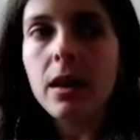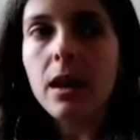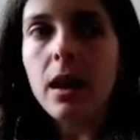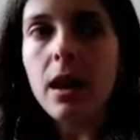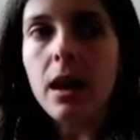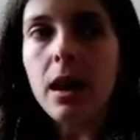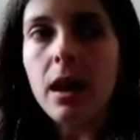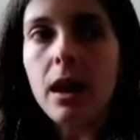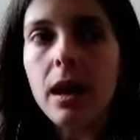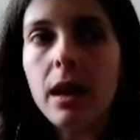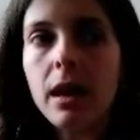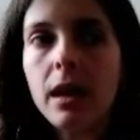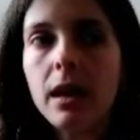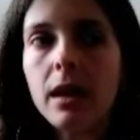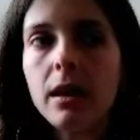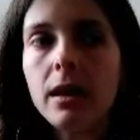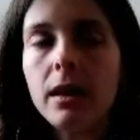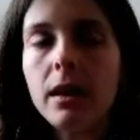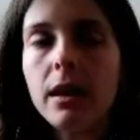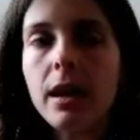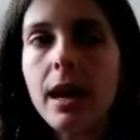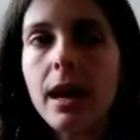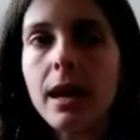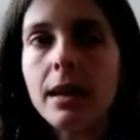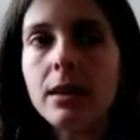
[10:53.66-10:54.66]

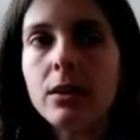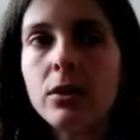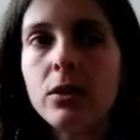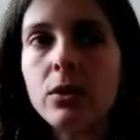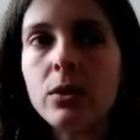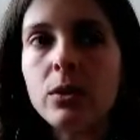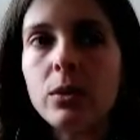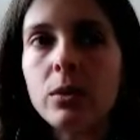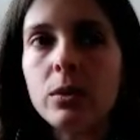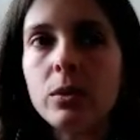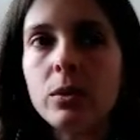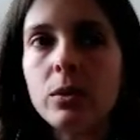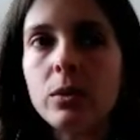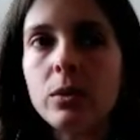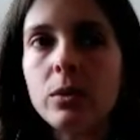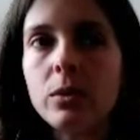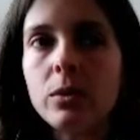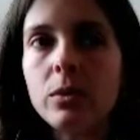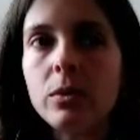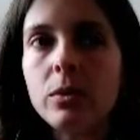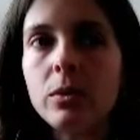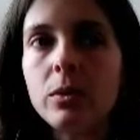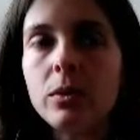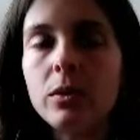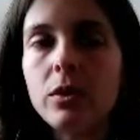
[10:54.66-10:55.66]
I had
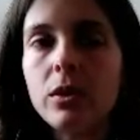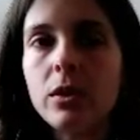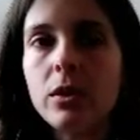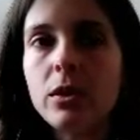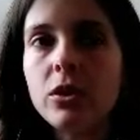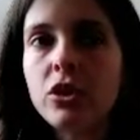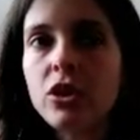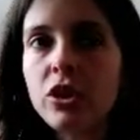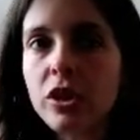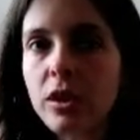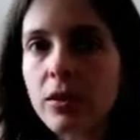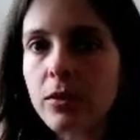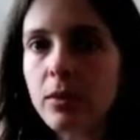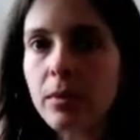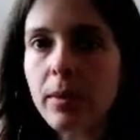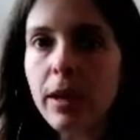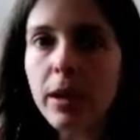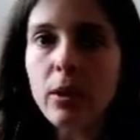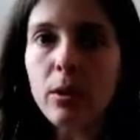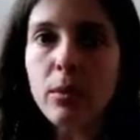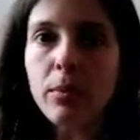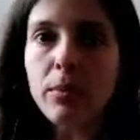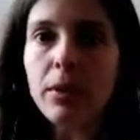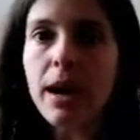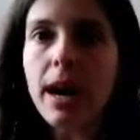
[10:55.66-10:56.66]
to shift my
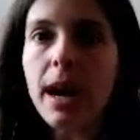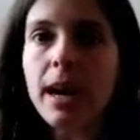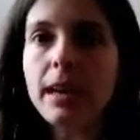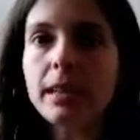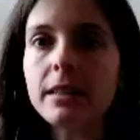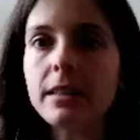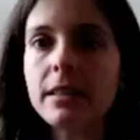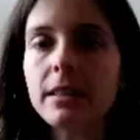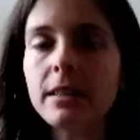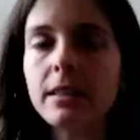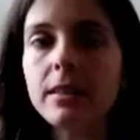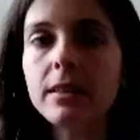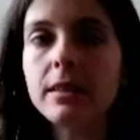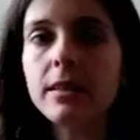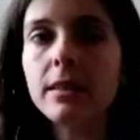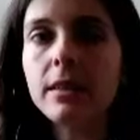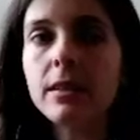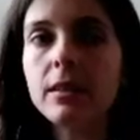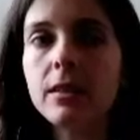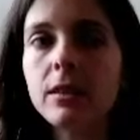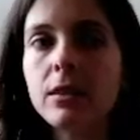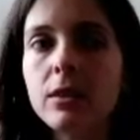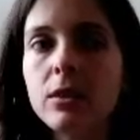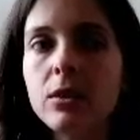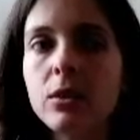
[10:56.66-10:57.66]
whole practice
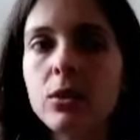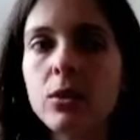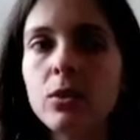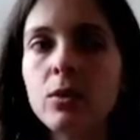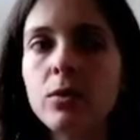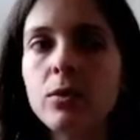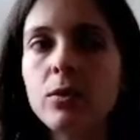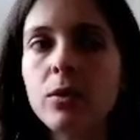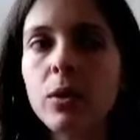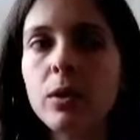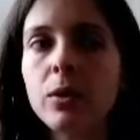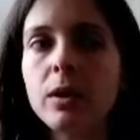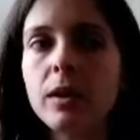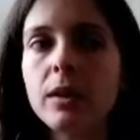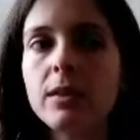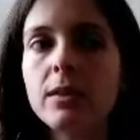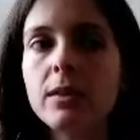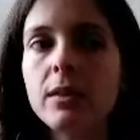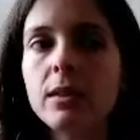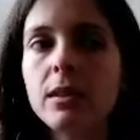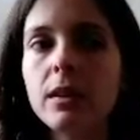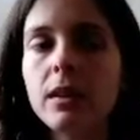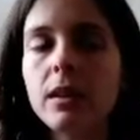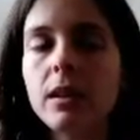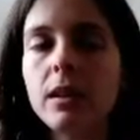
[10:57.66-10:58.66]
to
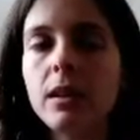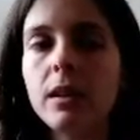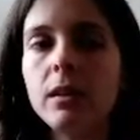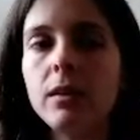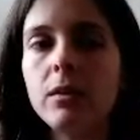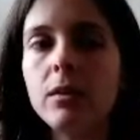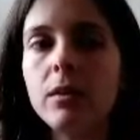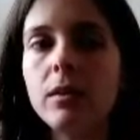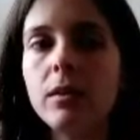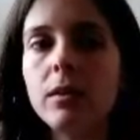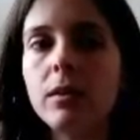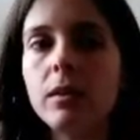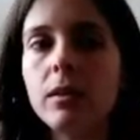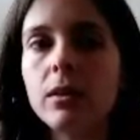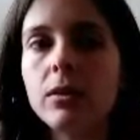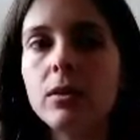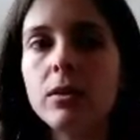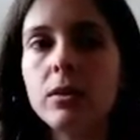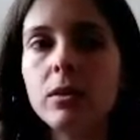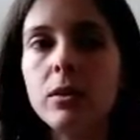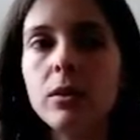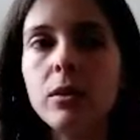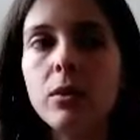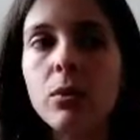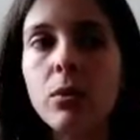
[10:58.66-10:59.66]
focus in a
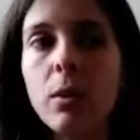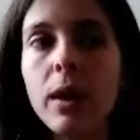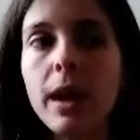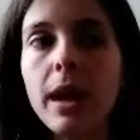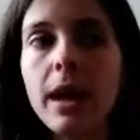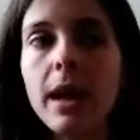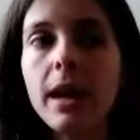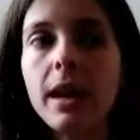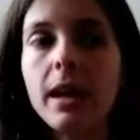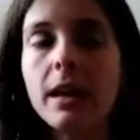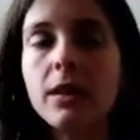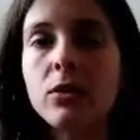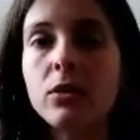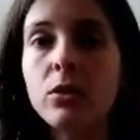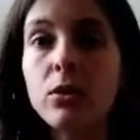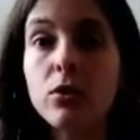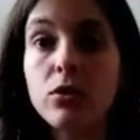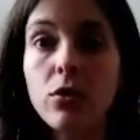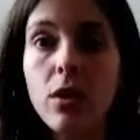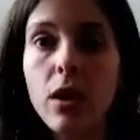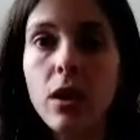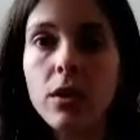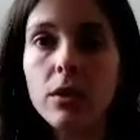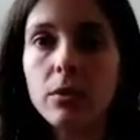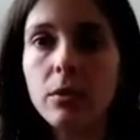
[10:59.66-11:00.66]
certain way to
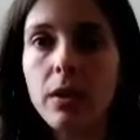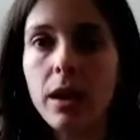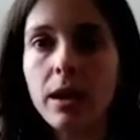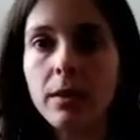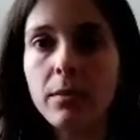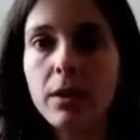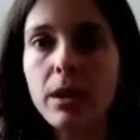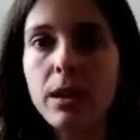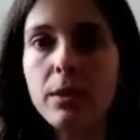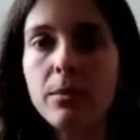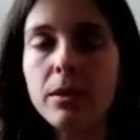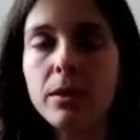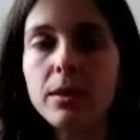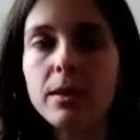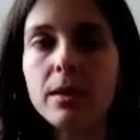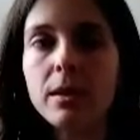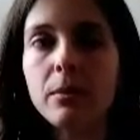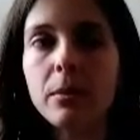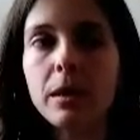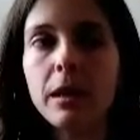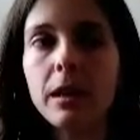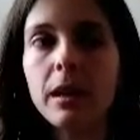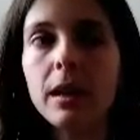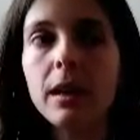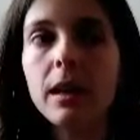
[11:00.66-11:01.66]
draw the right people to
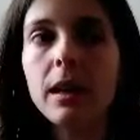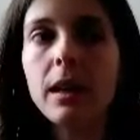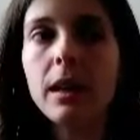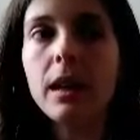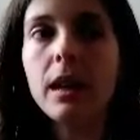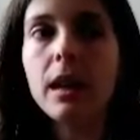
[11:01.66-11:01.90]
me.